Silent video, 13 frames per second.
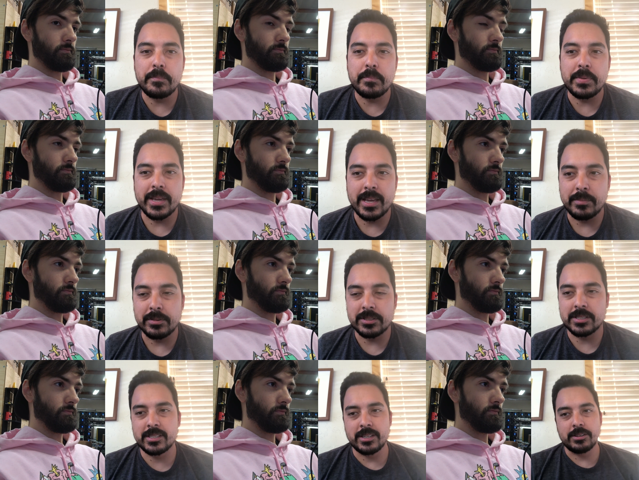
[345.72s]
Speaker 1: being
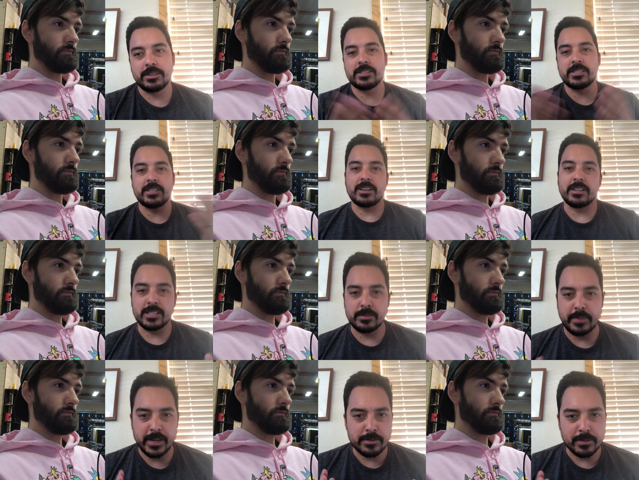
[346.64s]
able to see, you know, you see all
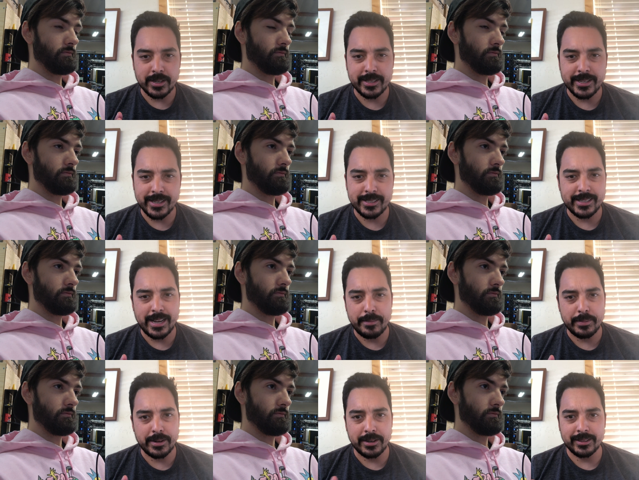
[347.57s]
these benchmark tests
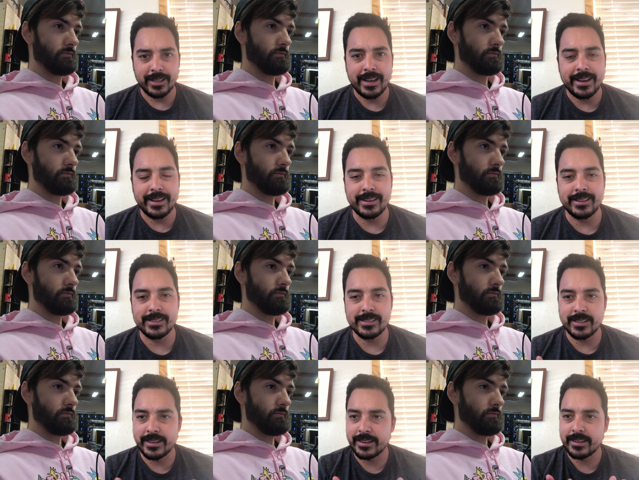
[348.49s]
happen online, and
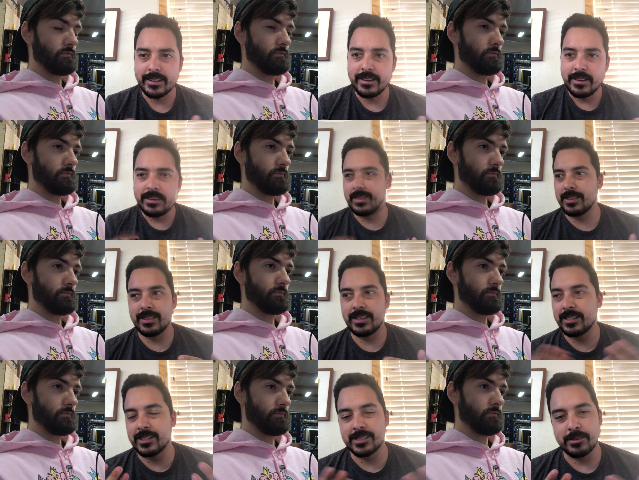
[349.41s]
it's like,
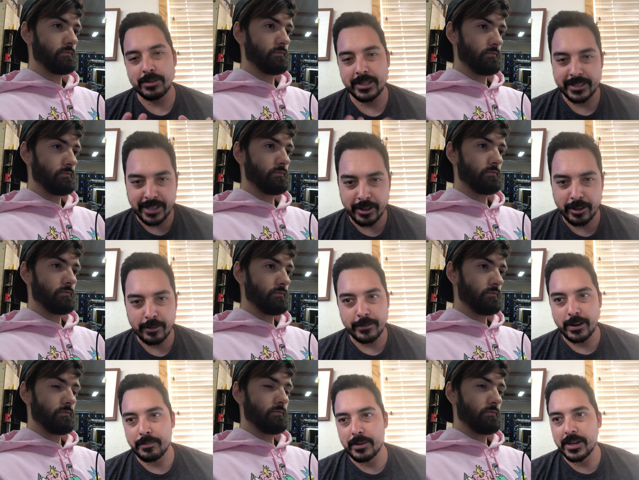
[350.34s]
it doesn't really tell you
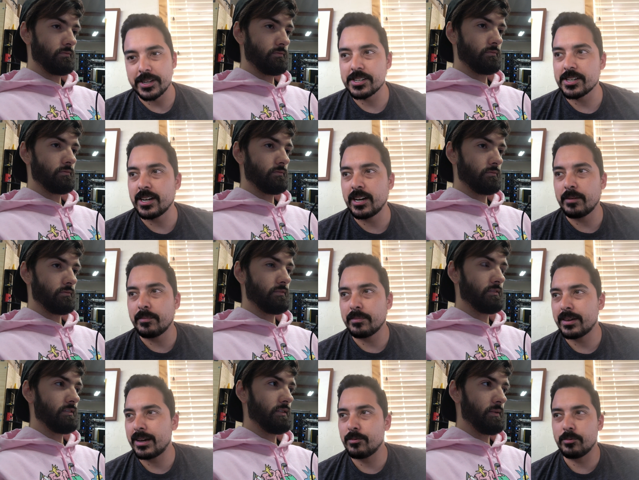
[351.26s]
very much.
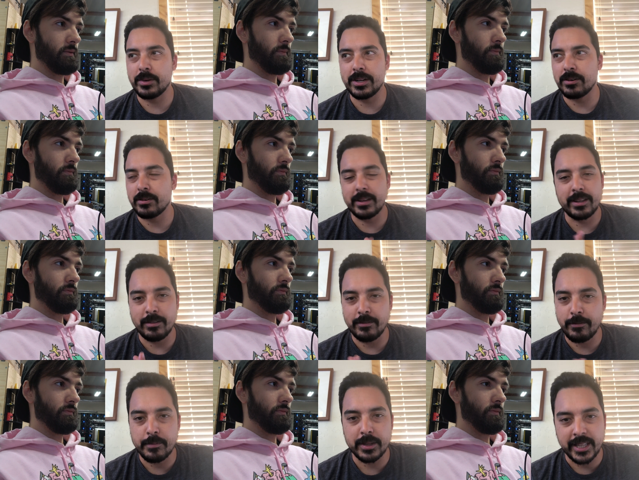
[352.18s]
Um, we don't, you
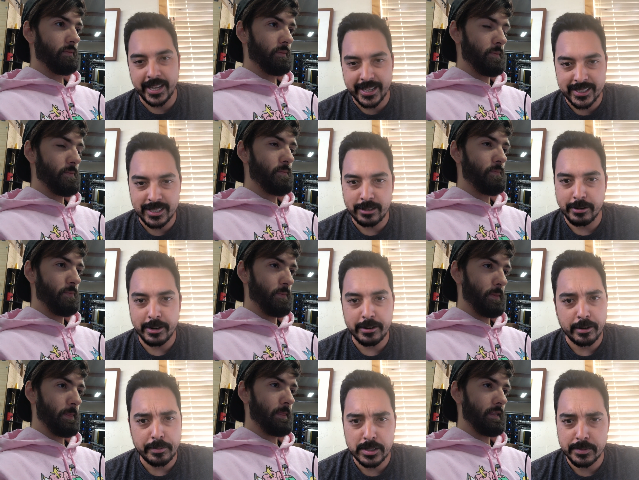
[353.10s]
know, from a legacy
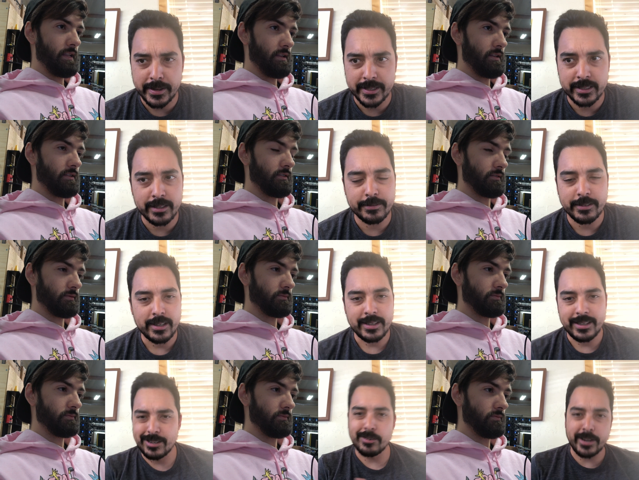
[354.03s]
rendering perspective,
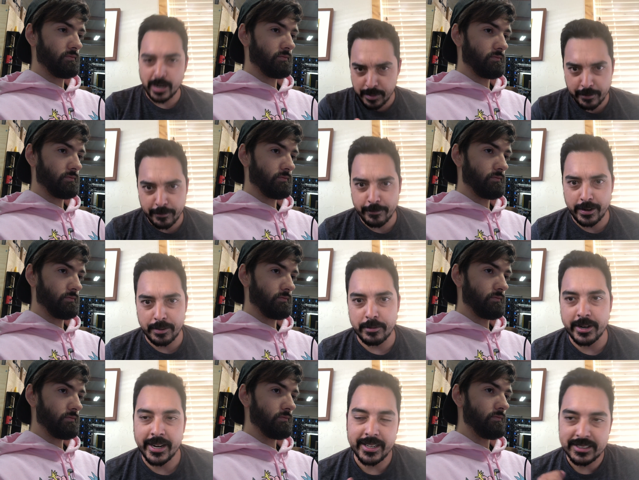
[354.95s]
I don't care about
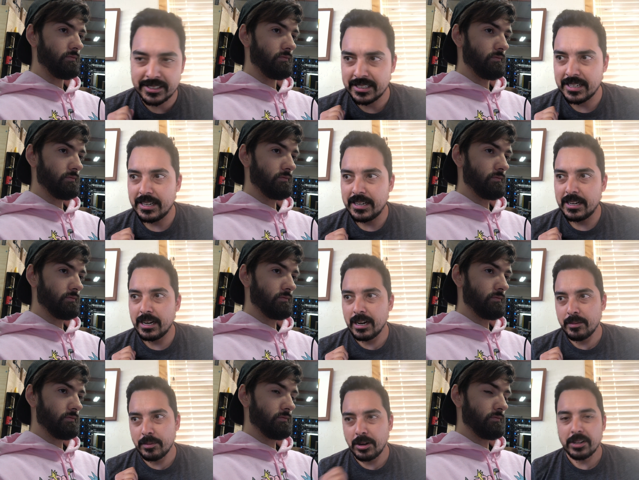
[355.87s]
frame rates.
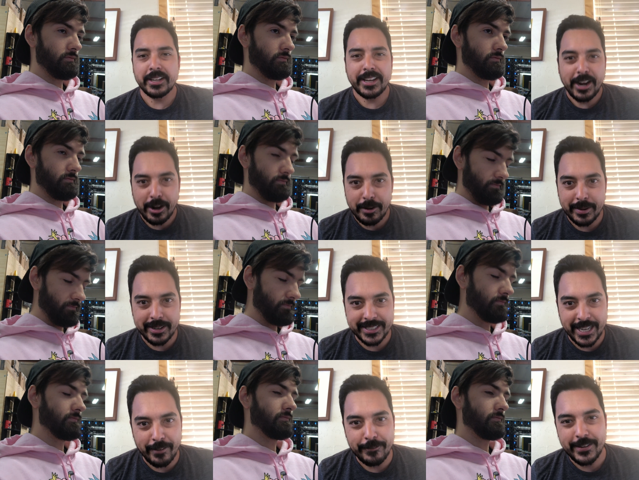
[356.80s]
Um, all I care about
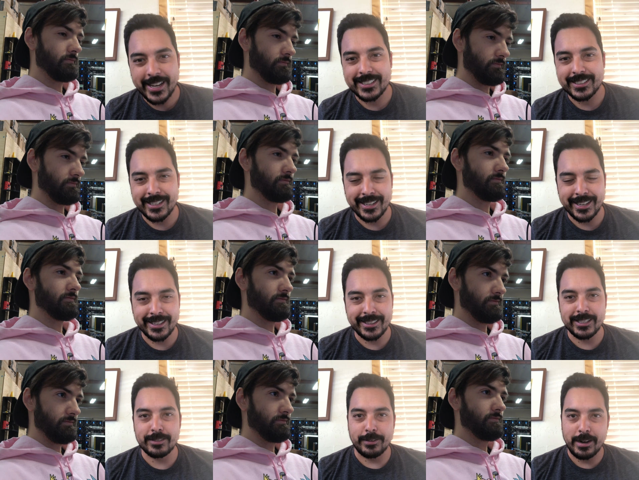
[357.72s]
is how fast can I
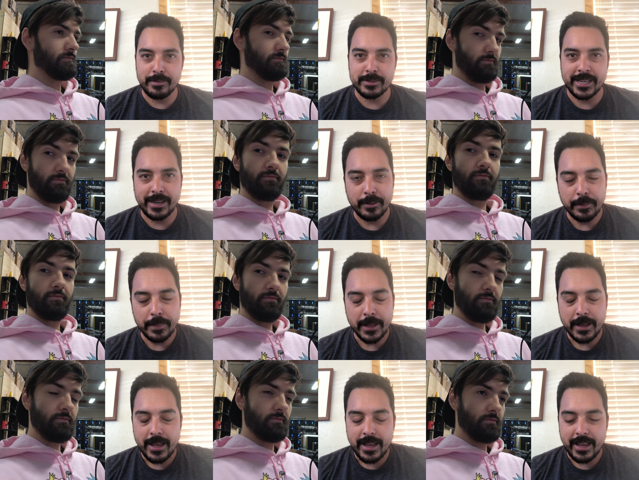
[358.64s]
get these frames out.
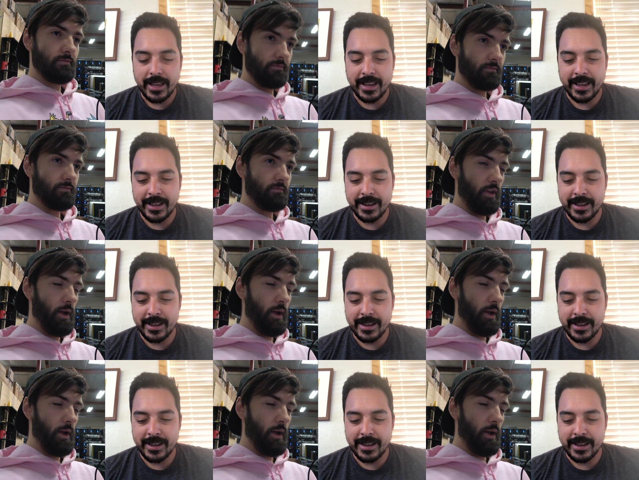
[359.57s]
And